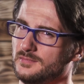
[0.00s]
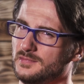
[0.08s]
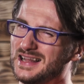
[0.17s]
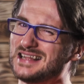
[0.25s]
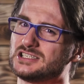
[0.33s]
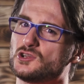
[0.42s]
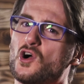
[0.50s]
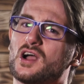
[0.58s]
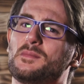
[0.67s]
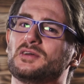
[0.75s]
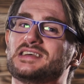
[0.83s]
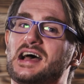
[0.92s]
let's talk
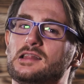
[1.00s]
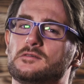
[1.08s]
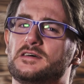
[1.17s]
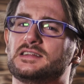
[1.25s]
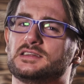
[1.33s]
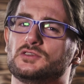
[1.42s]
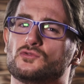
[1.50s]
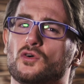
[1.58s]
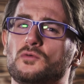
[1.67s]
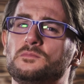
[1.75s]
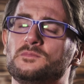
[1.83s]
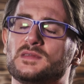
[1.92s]
about the elephant in the
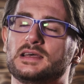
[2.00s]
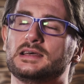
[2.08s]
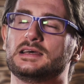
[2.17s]
room.